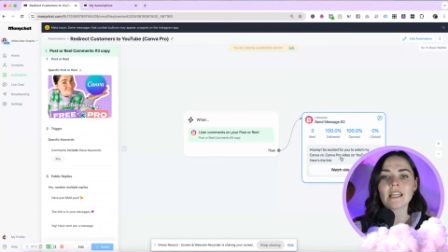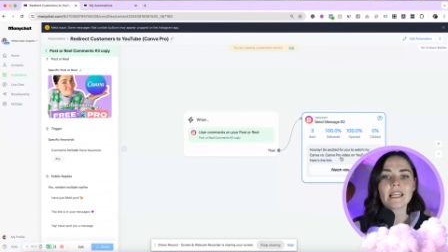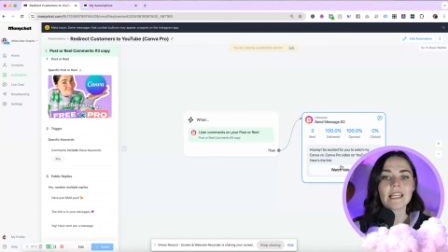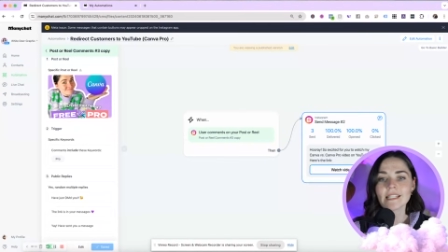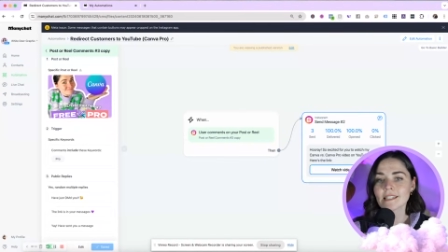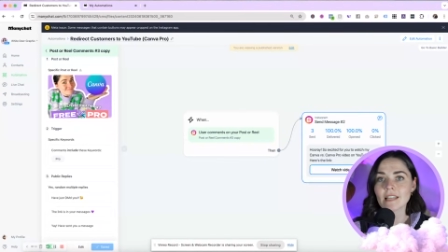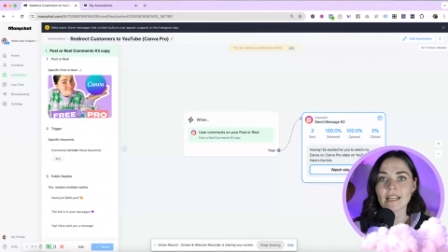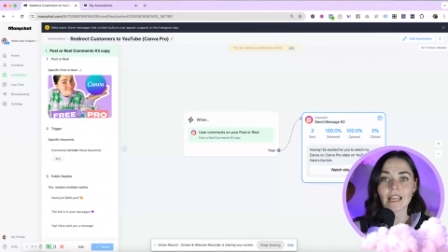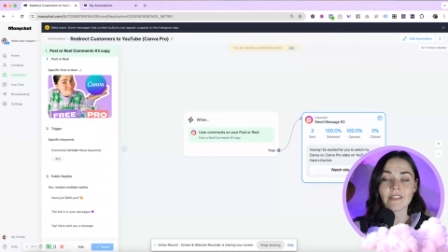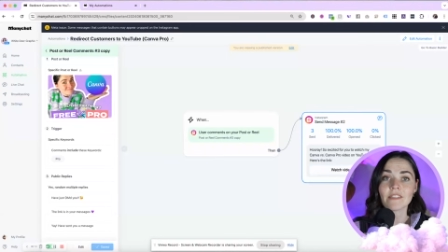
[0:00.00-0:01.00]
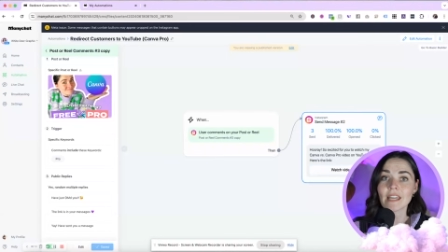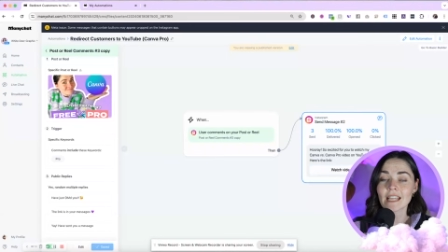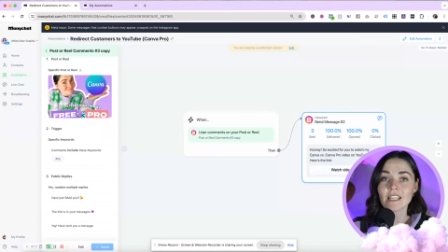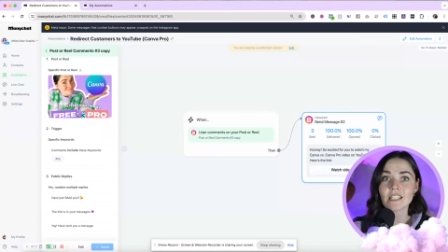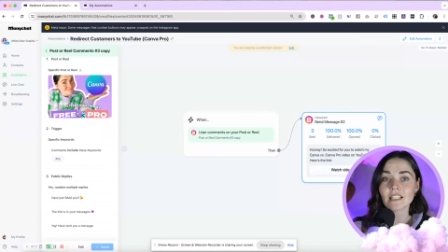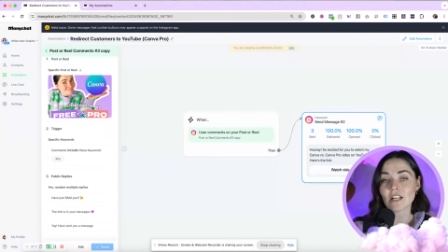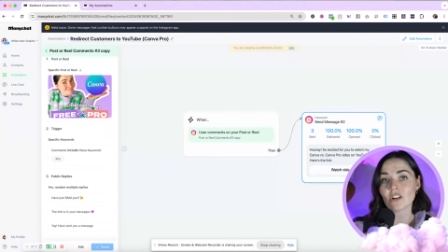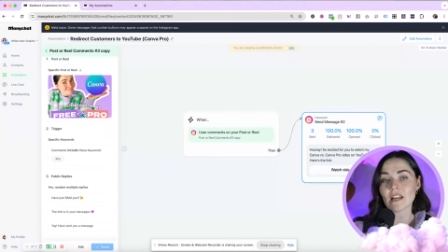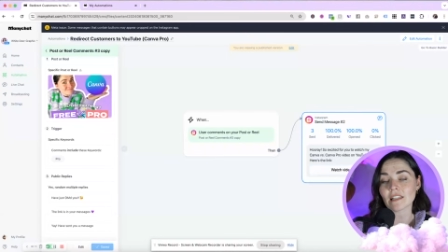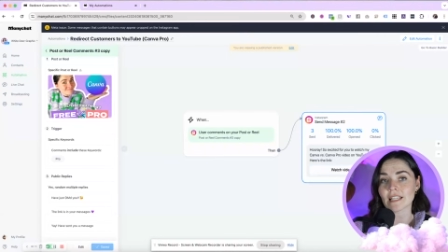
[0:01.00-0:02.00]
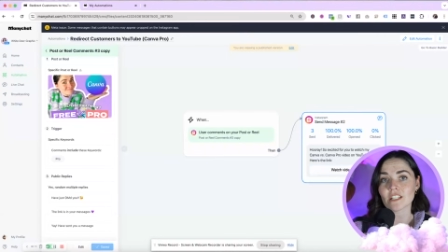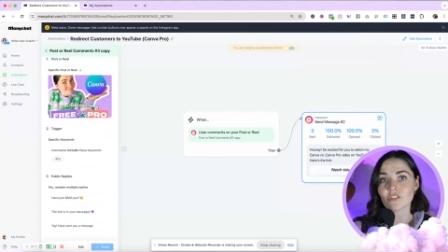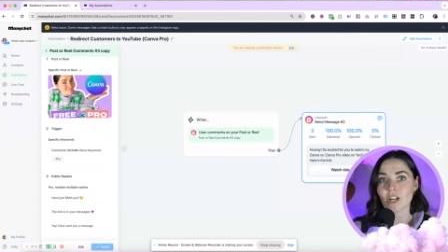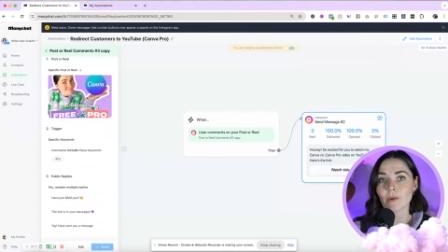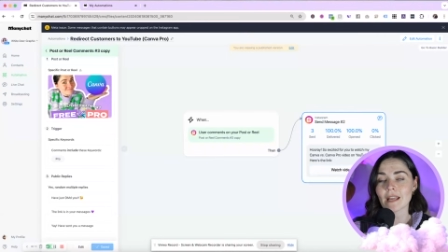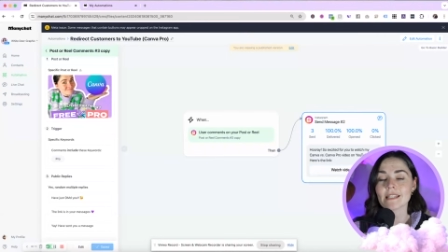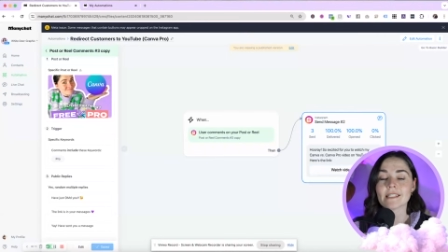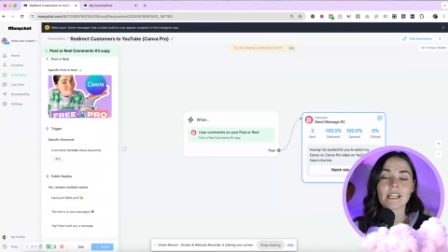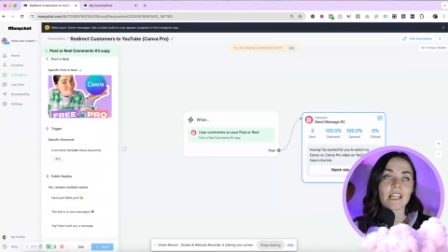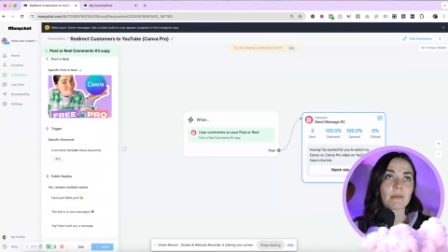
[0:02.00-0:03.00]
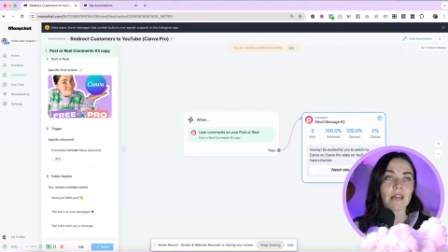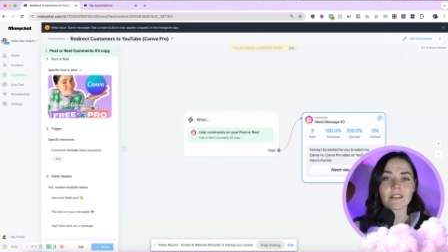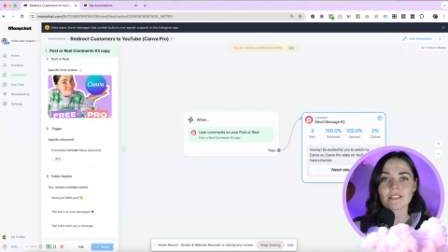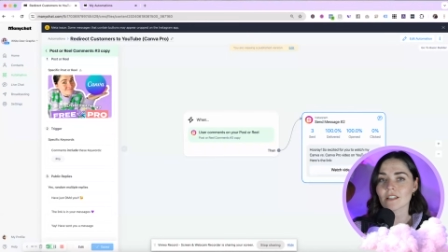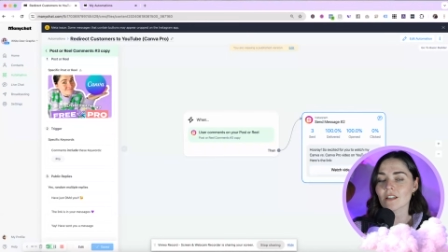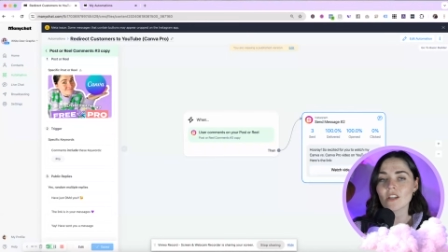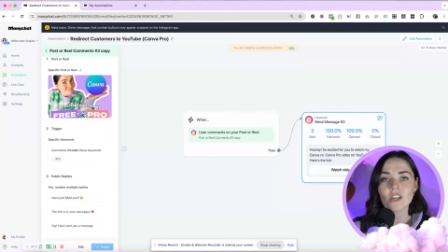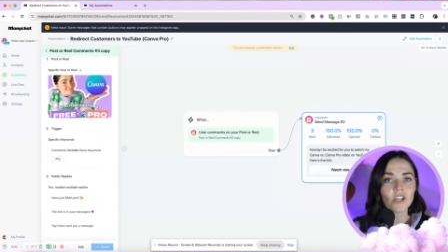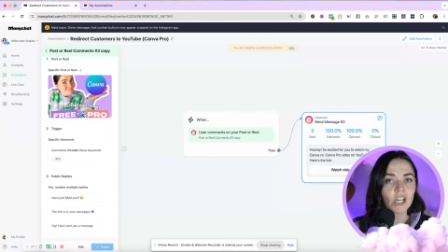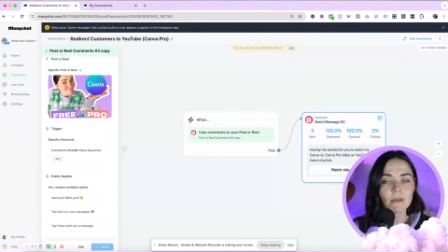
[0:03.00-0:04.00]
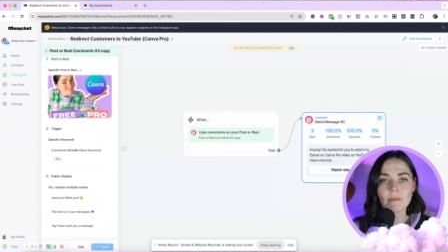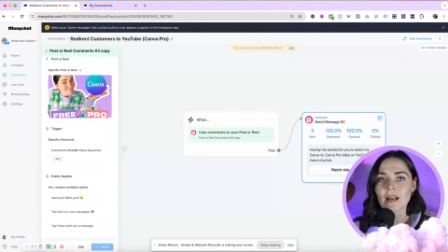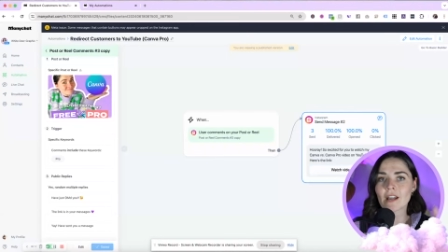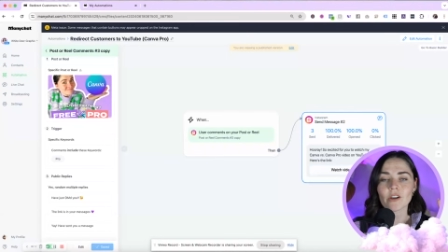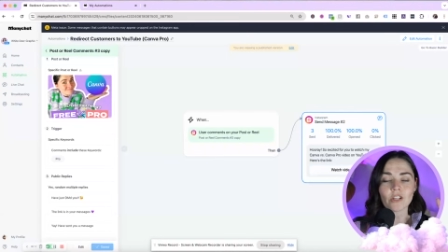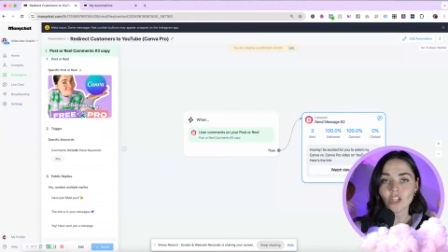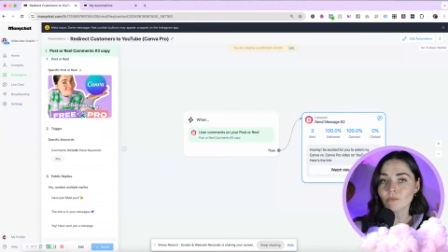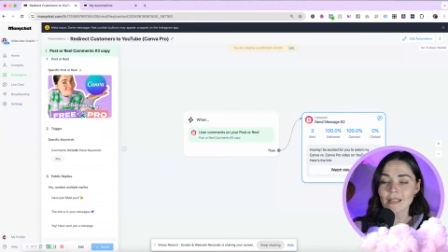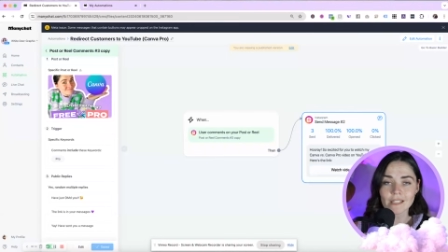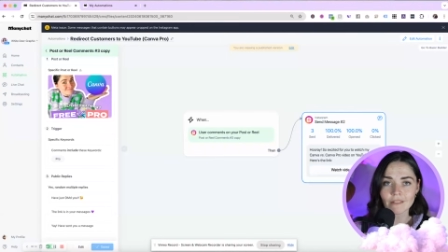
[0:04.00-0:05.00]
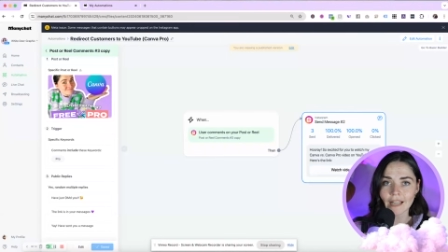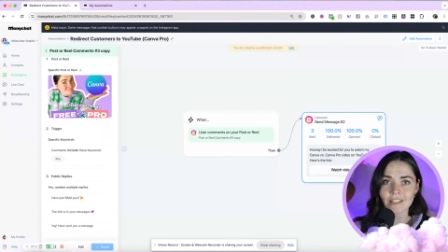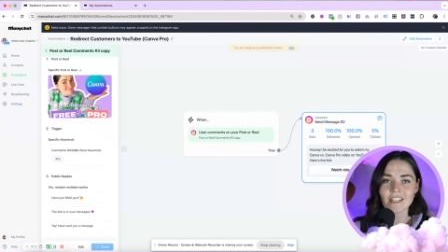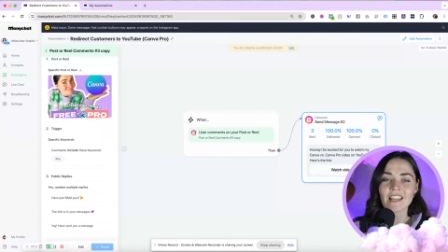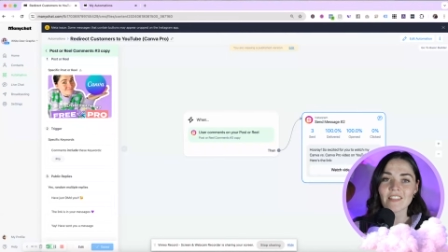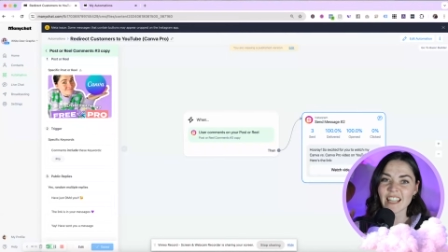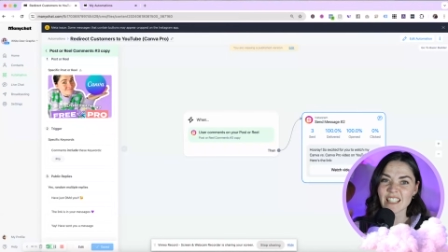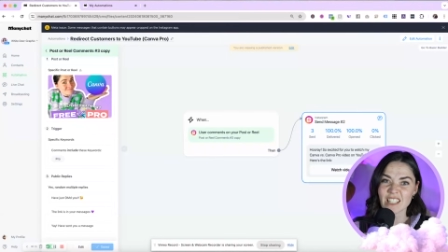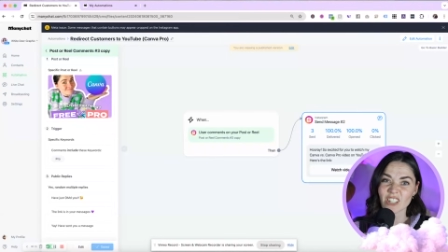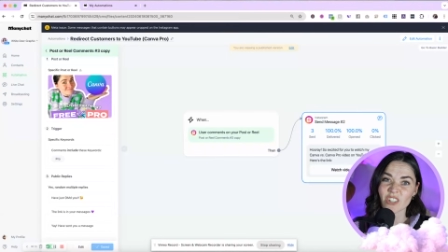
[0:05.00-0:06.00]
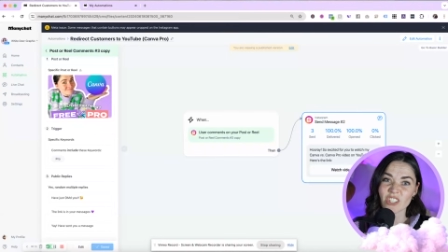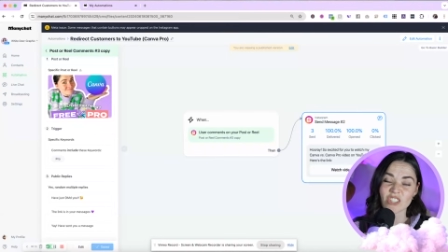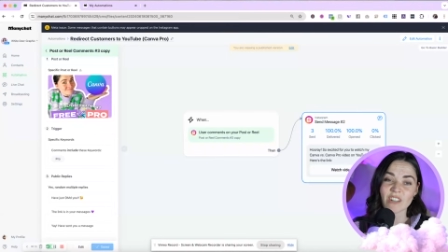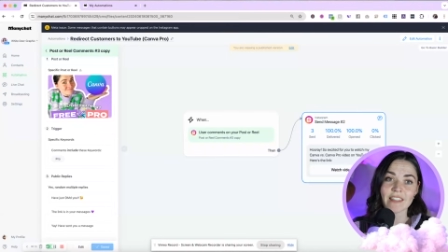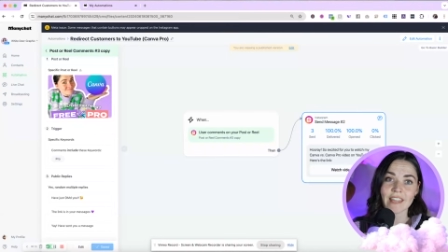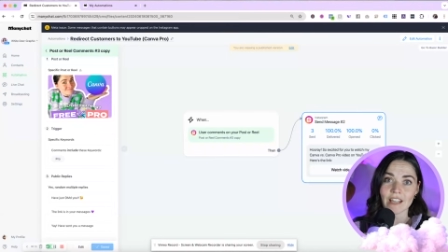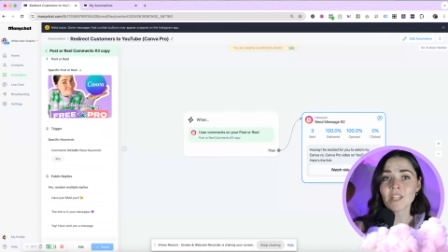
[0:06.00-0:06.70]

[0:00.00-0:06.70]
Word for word: Here's the link. And then they can just click on that link straight away instead of them having to go to my bio, mess around, they can just go straight there.